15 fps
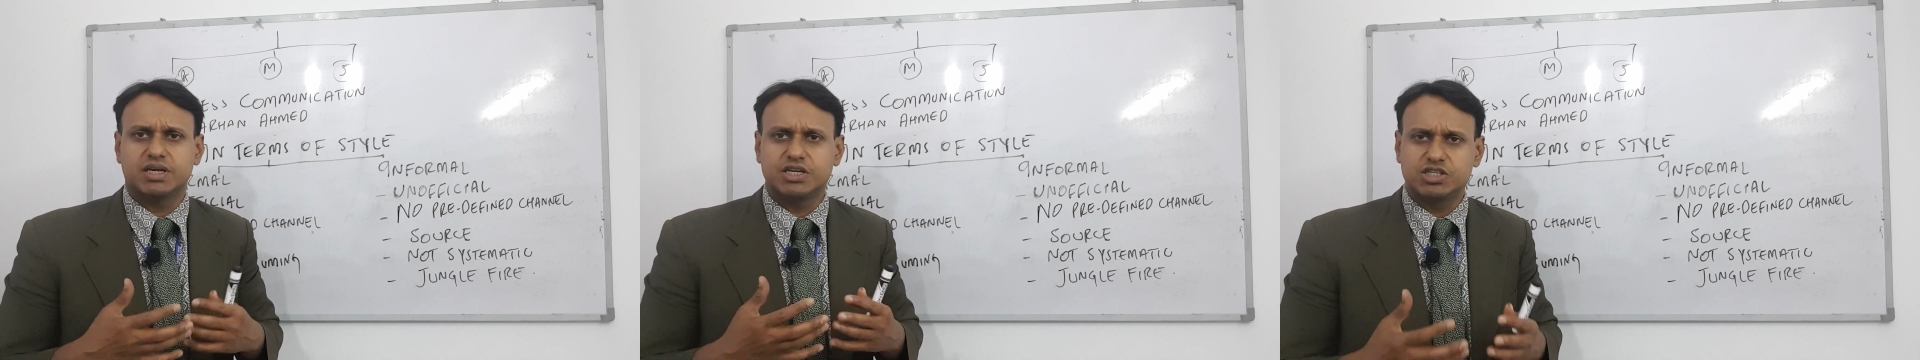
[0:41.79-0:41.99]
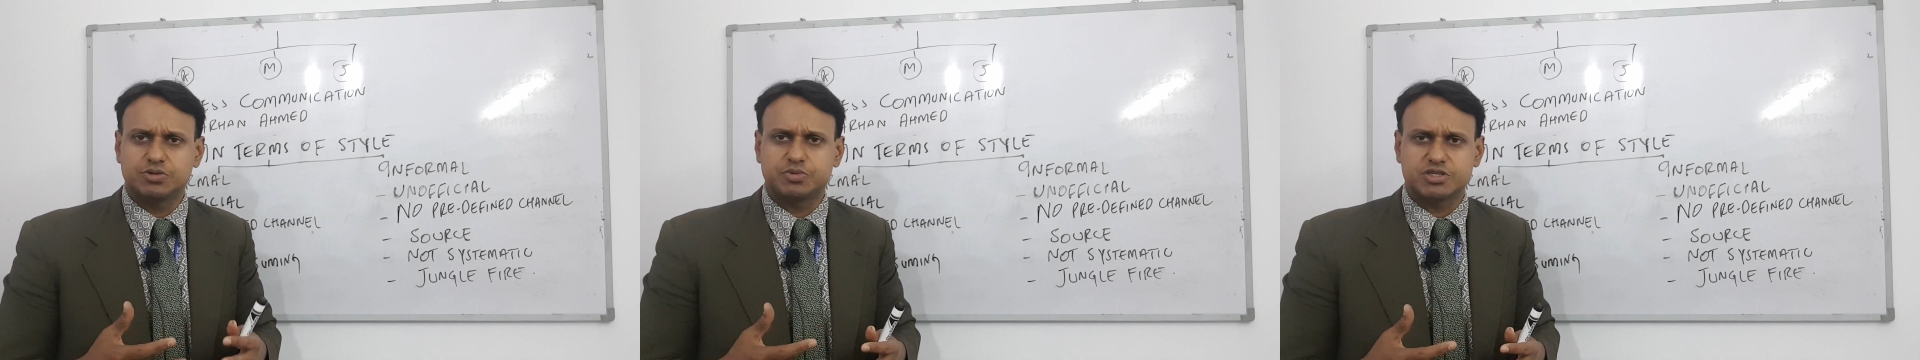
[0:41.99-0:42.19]

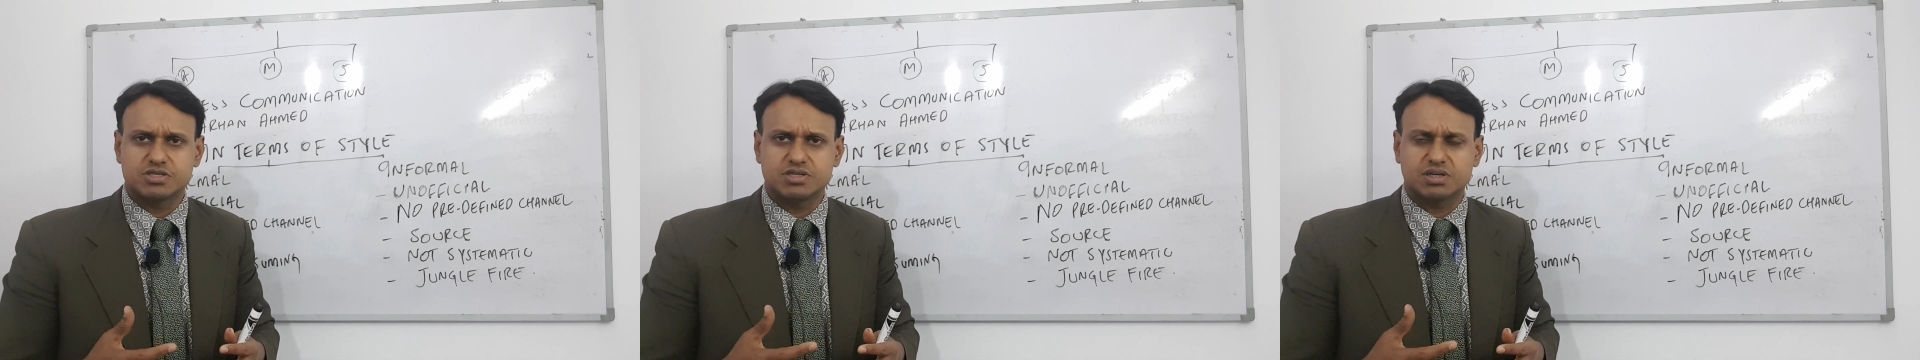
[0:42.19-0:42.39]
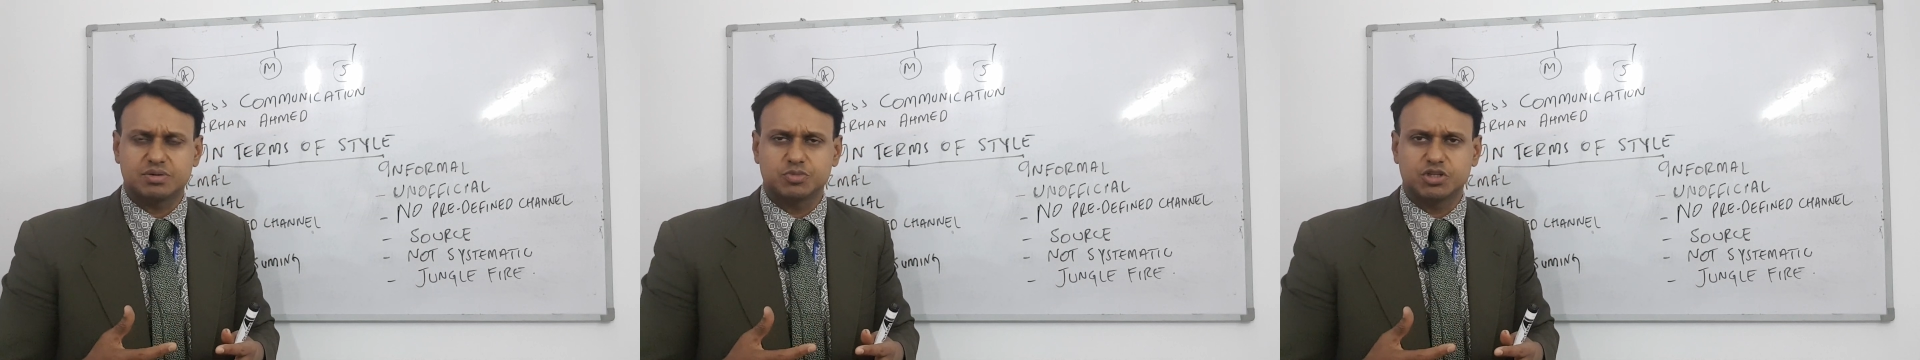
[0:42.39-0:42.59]

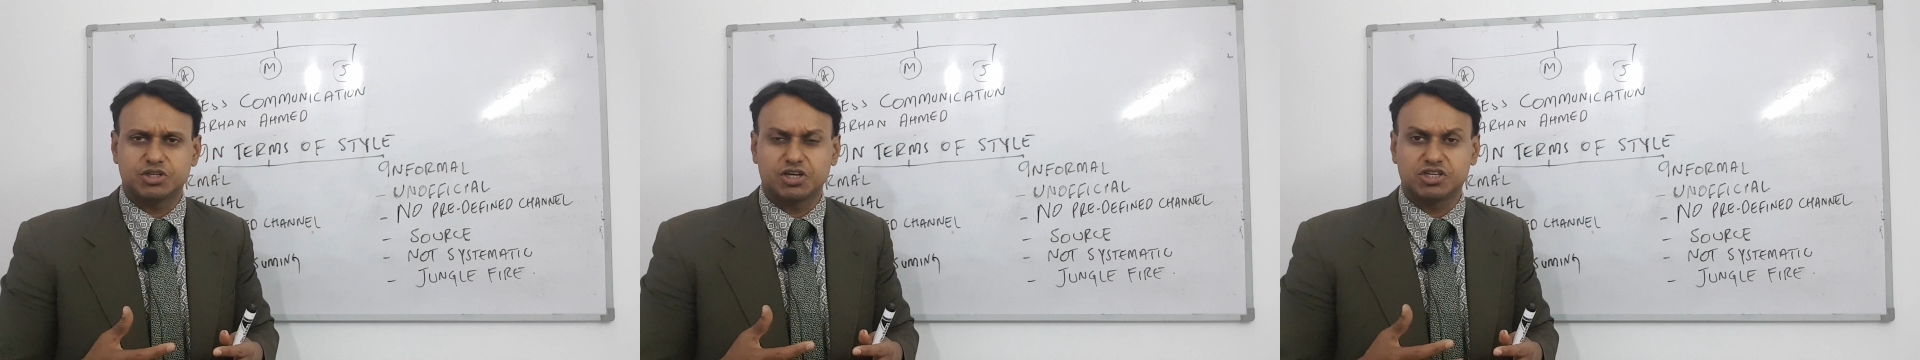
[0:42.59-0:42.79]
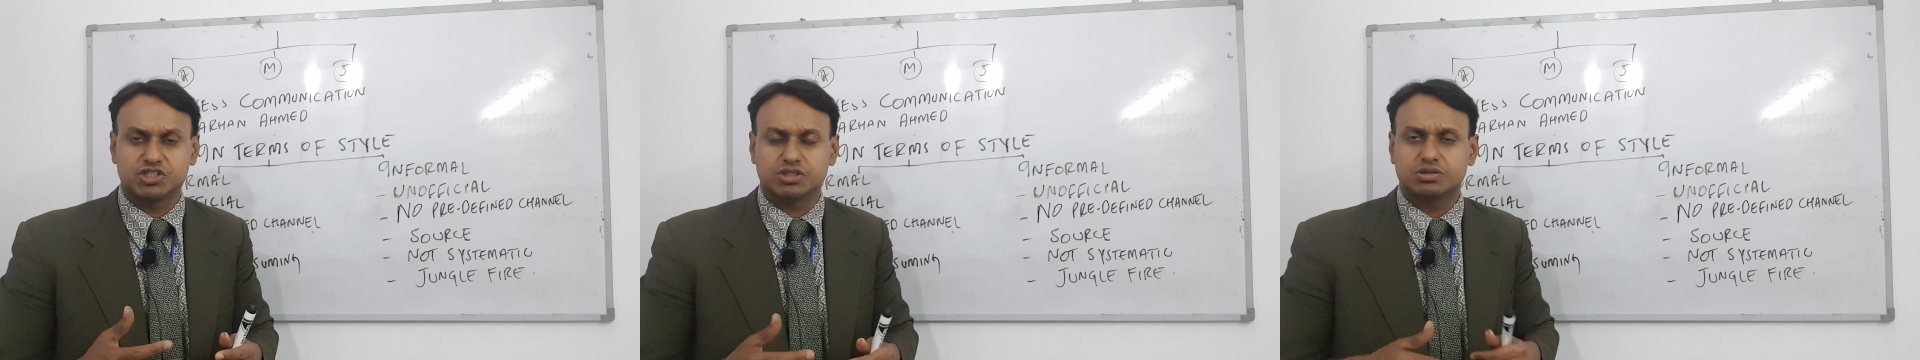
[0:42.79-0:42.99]
interpersonal
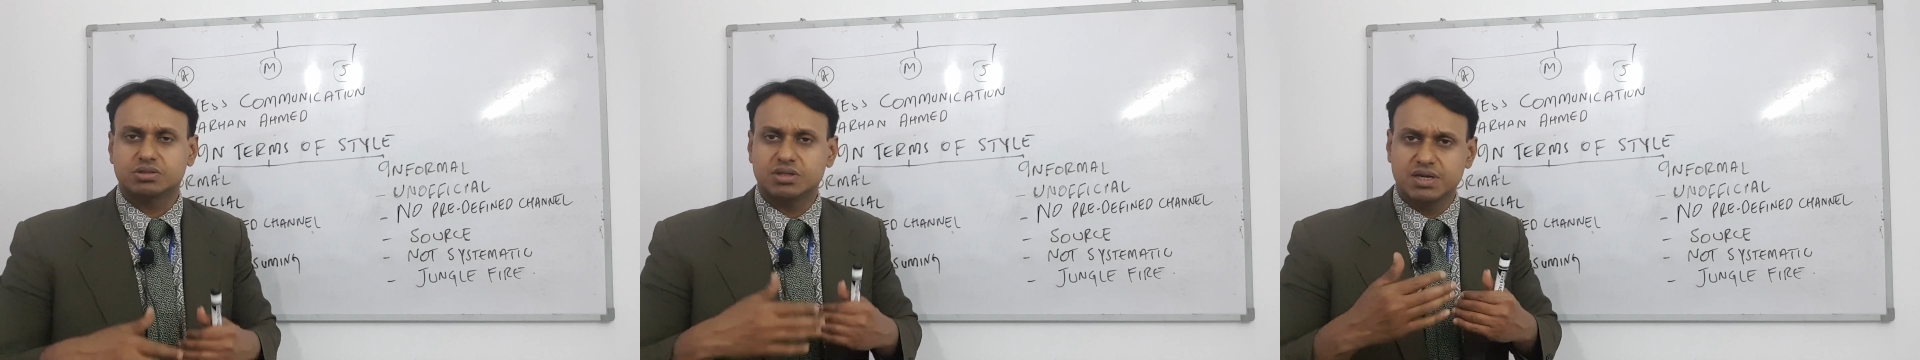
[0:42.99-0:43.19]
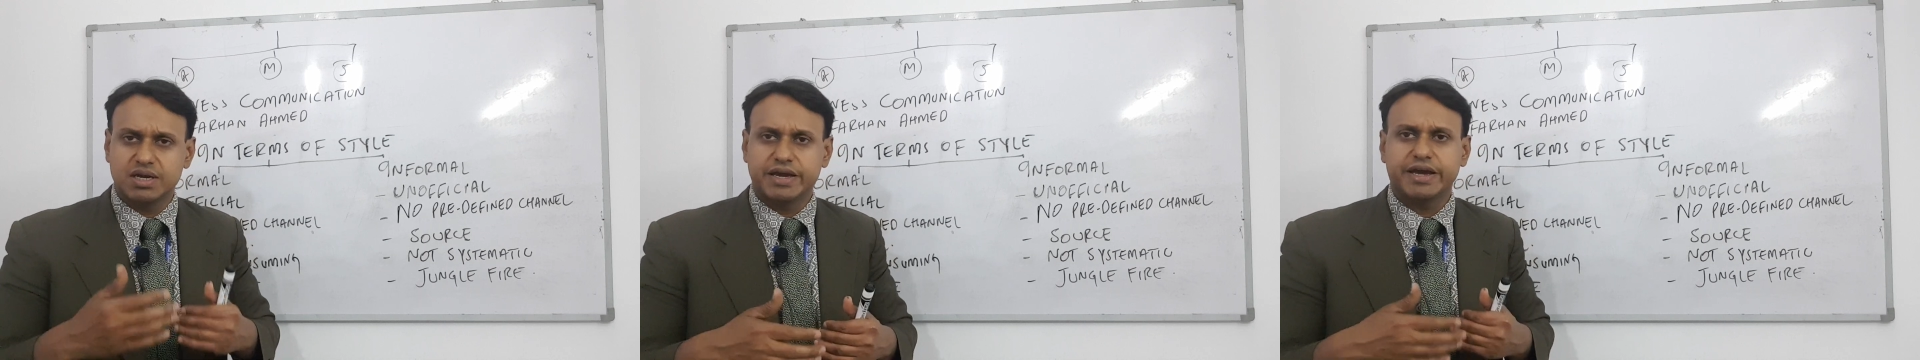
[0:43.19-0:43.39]
communication,
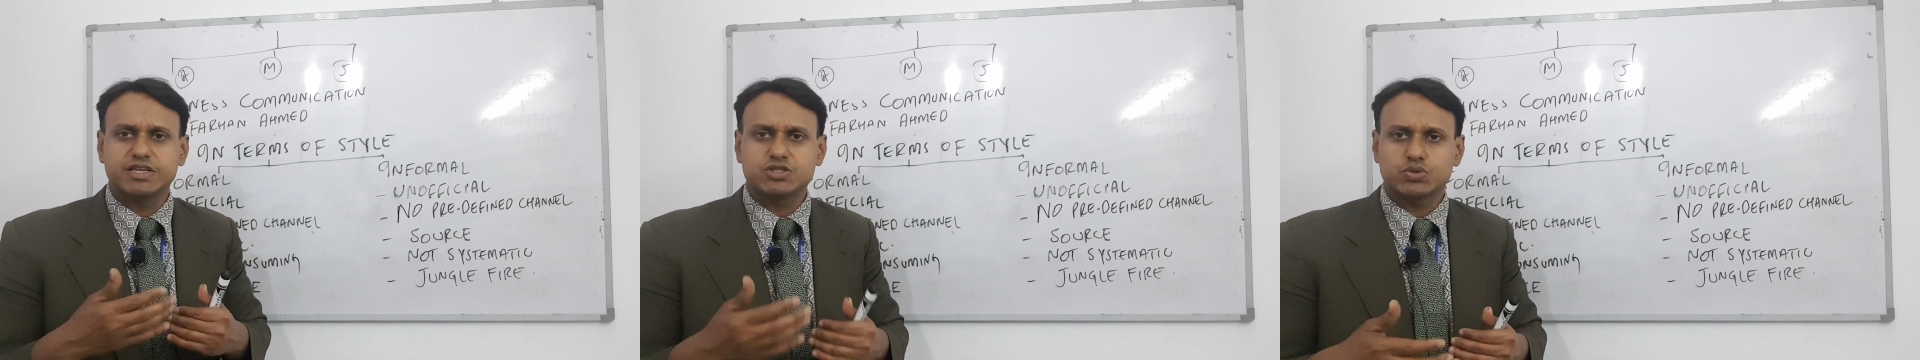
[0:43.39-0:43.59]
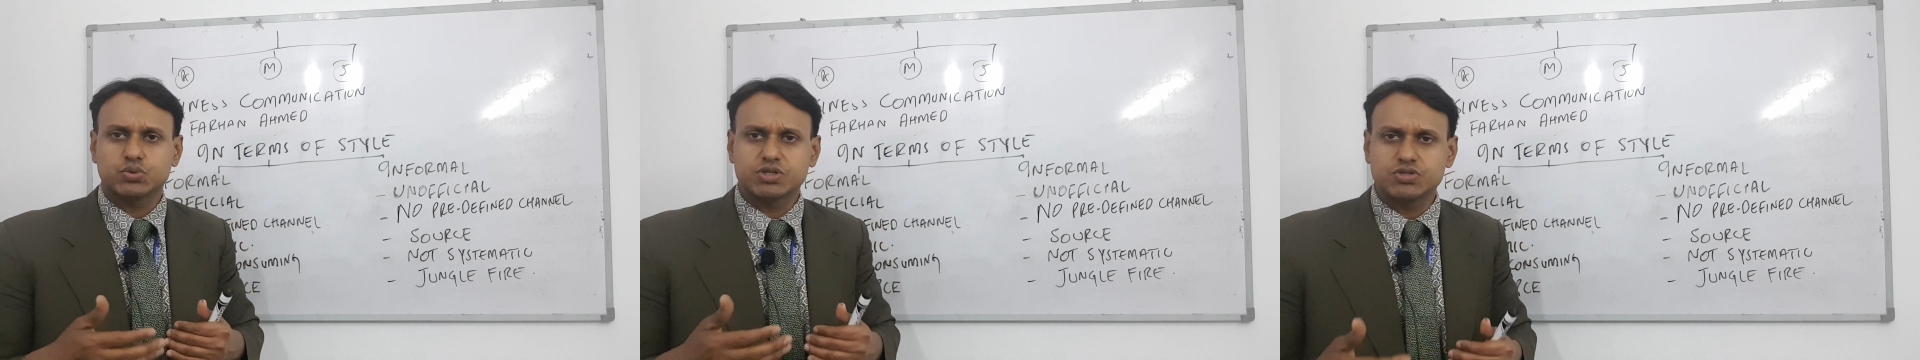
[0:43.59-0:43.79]
and
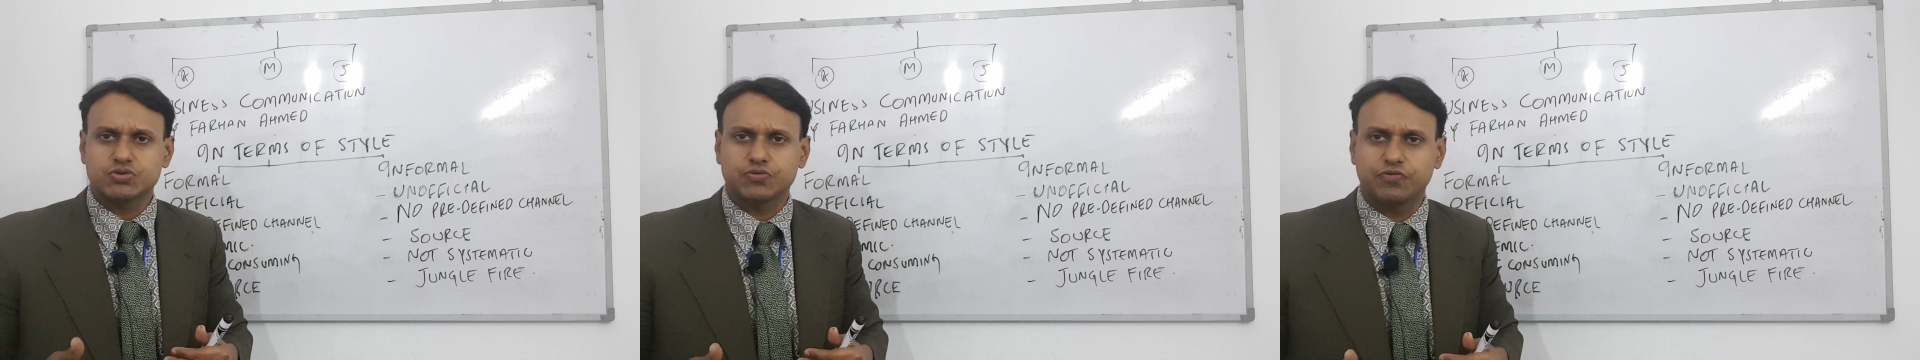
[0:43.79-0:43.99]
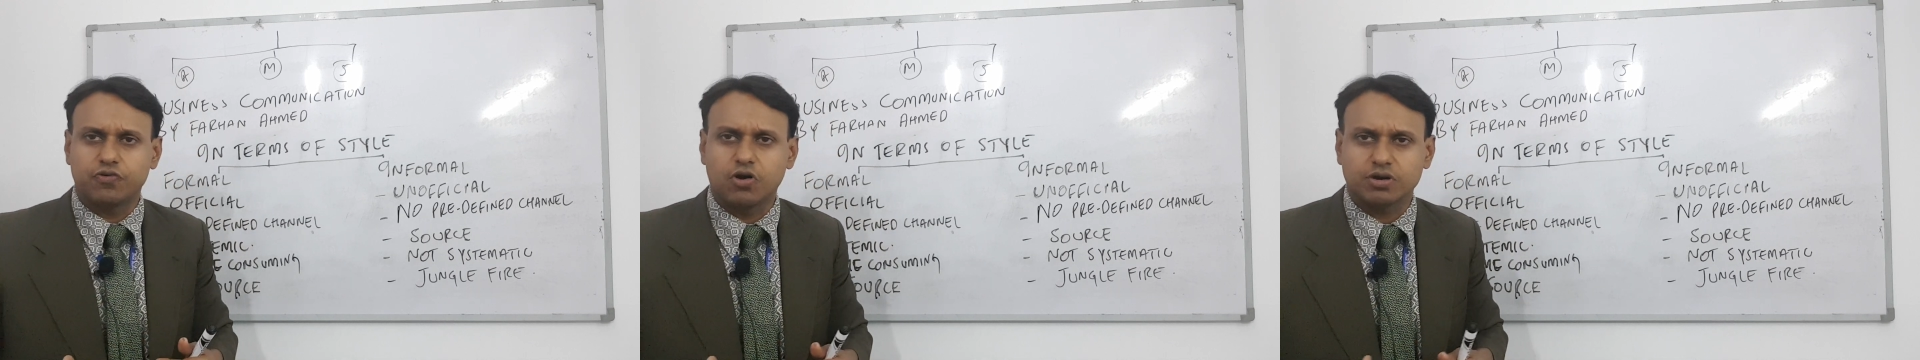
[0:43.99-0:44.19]
so on and so
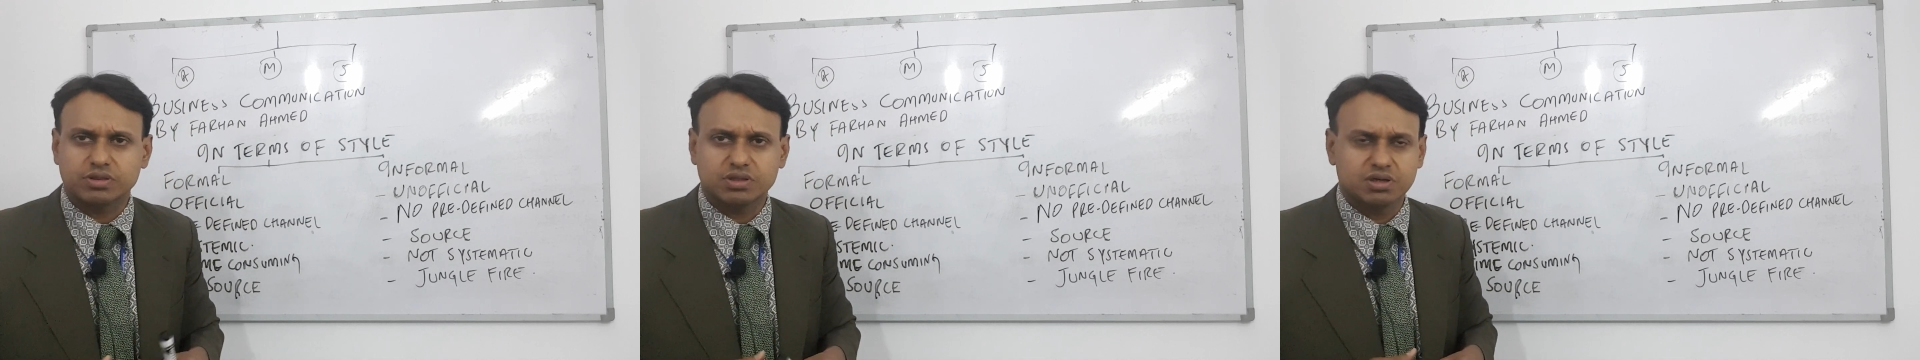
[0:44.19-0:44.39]
forth.